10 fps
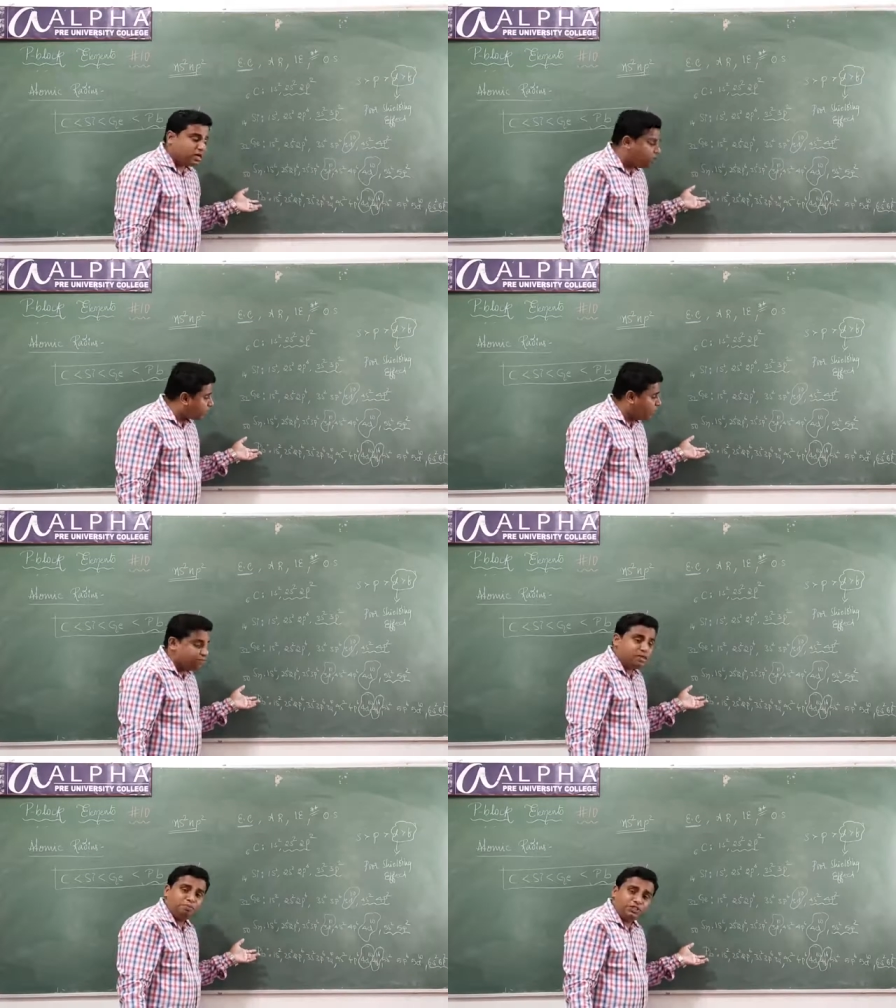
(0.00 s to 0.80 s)
okay,
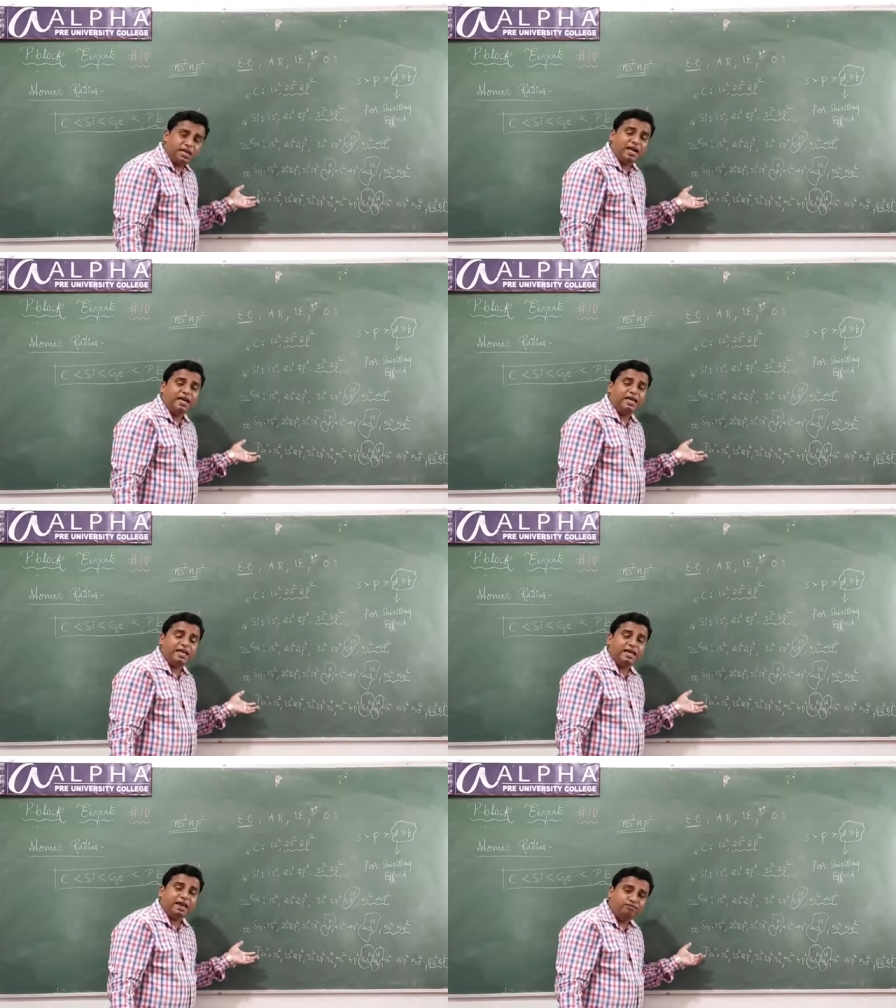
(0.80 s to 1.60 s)
the
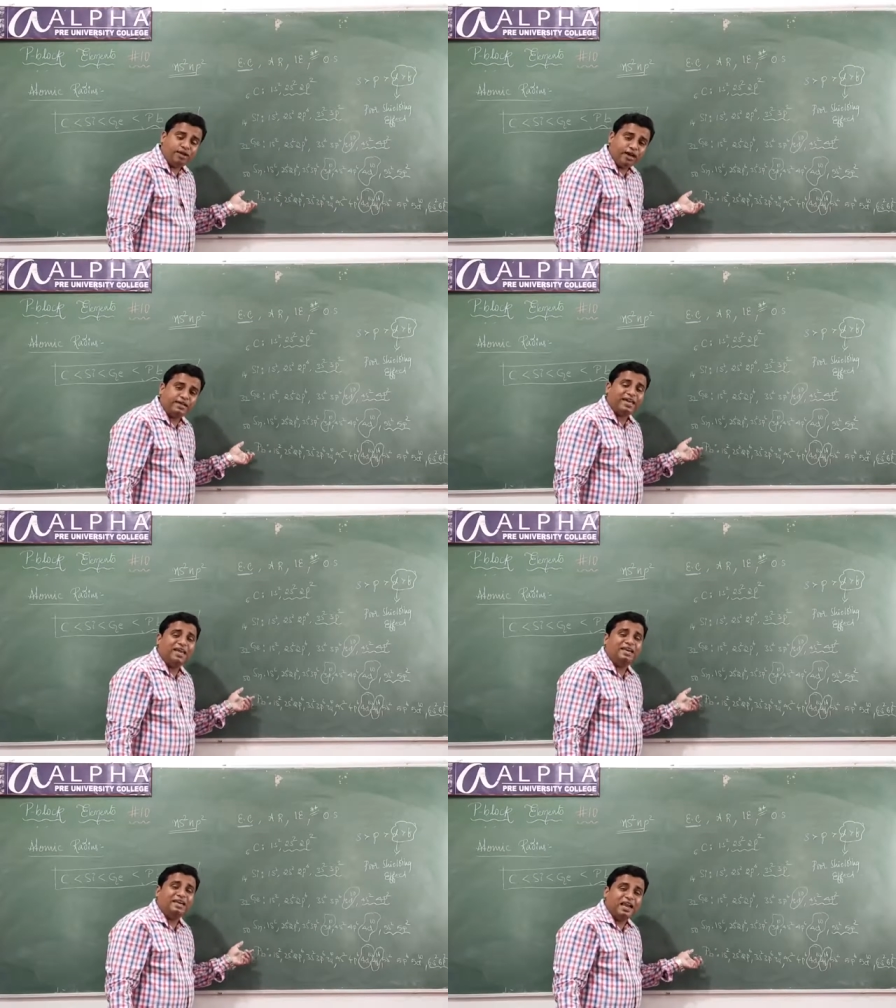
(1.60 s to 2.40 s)
shielding effect
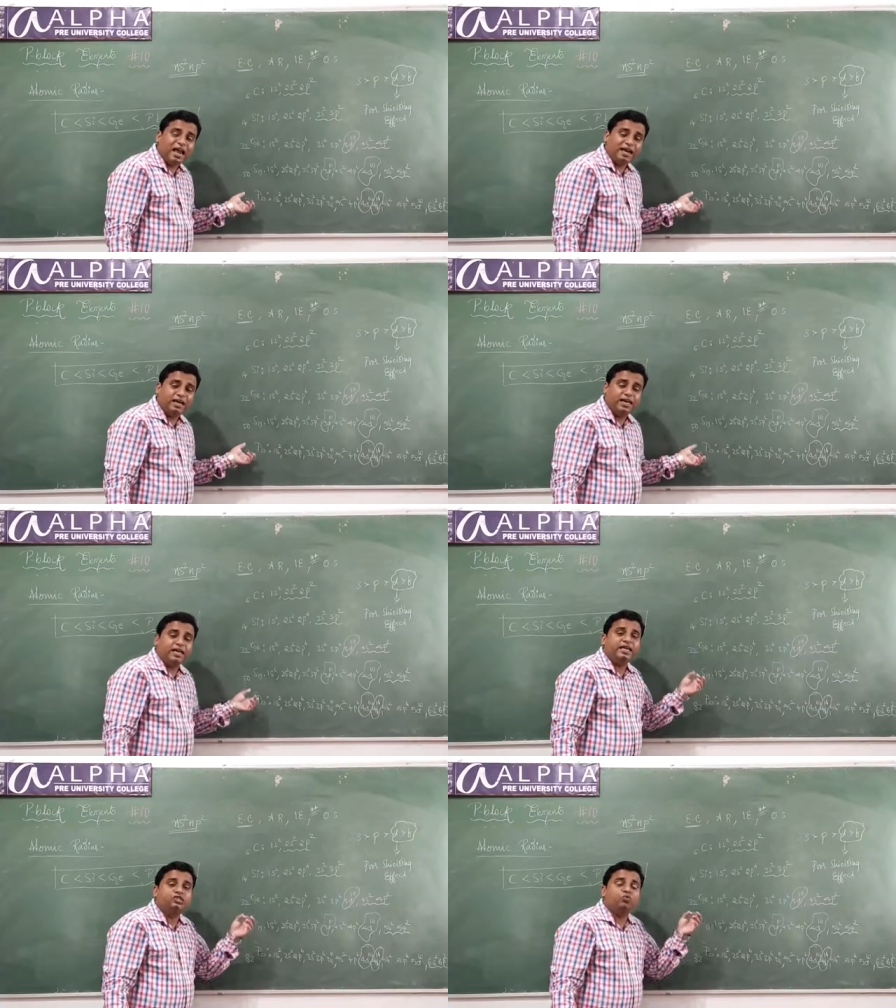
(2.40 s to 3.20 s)
in lead
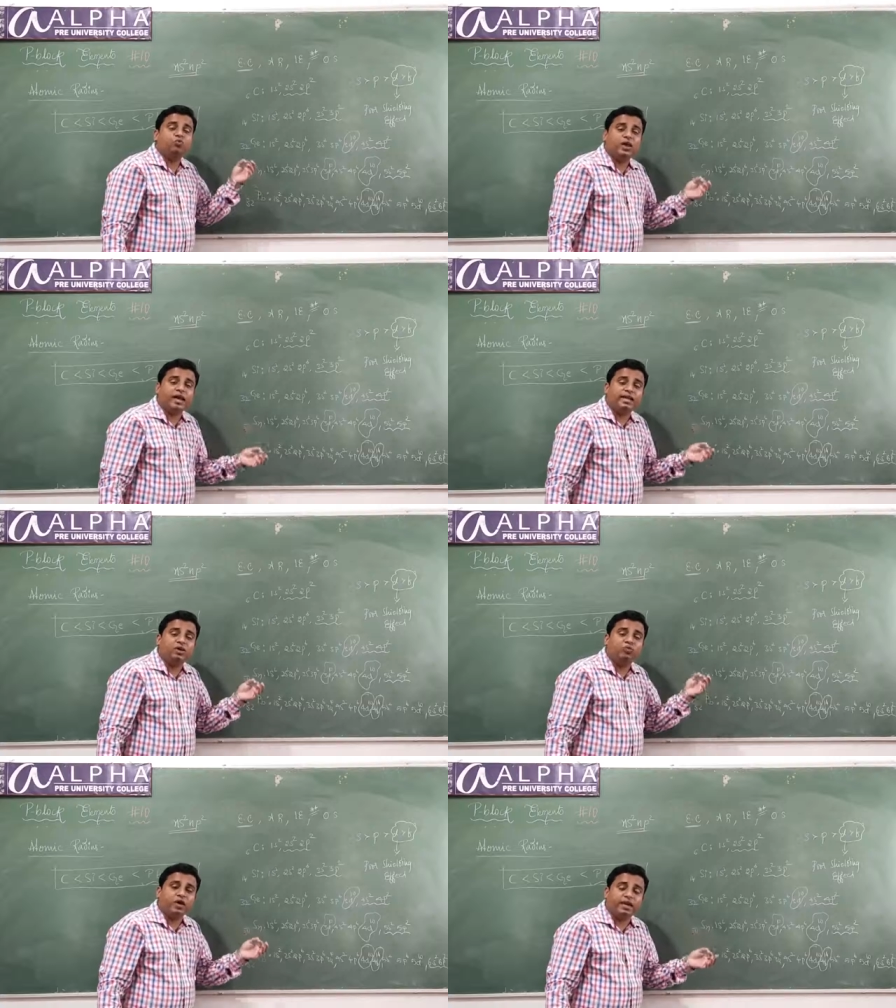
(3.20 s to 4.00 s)
is very,
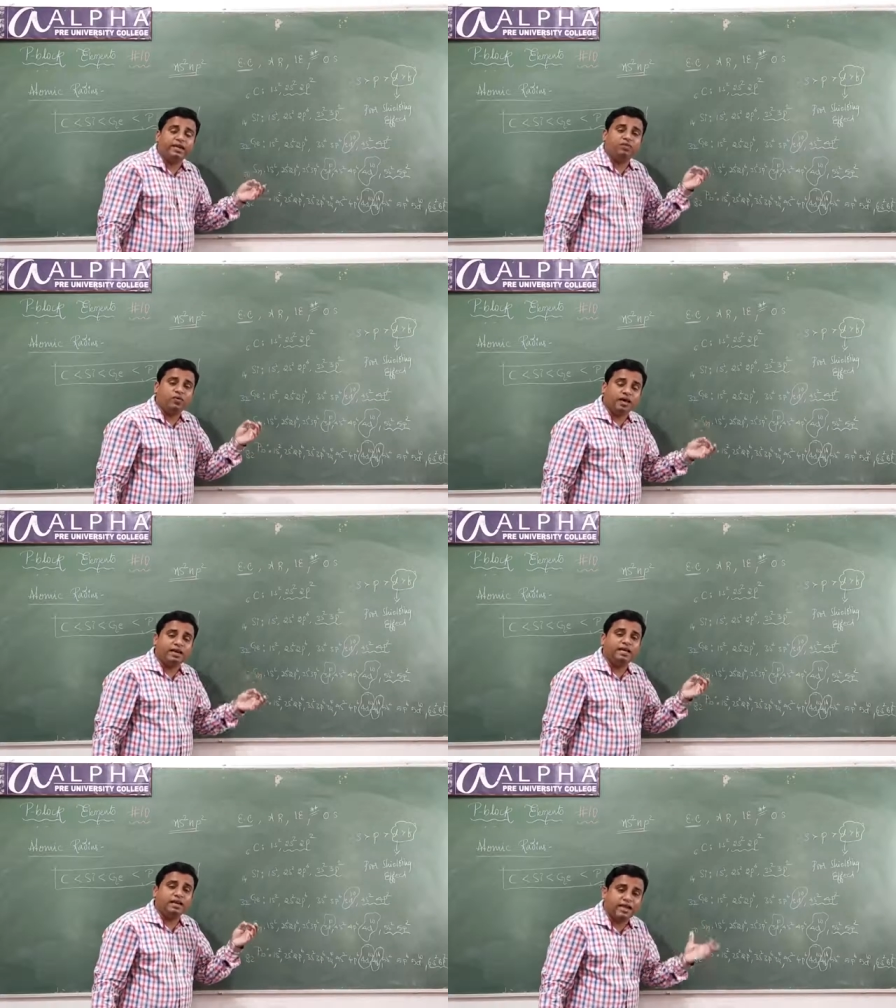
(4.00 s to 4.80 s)
very,
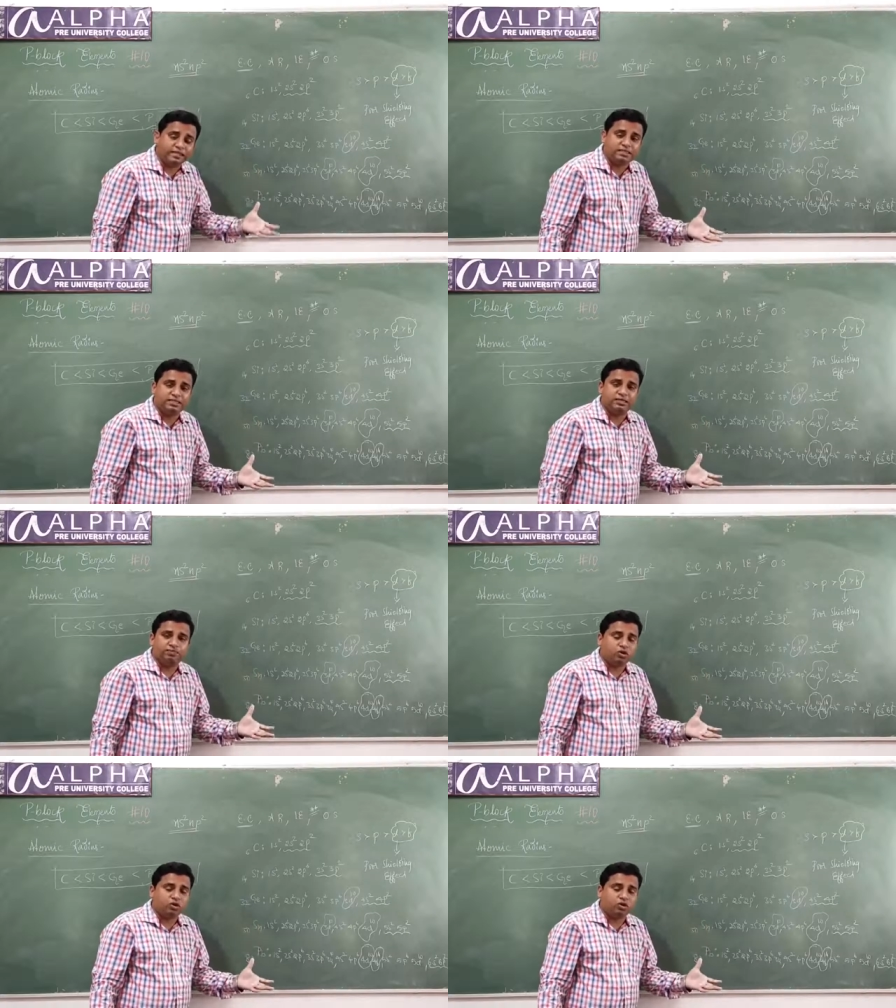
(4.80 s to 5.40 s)
very less.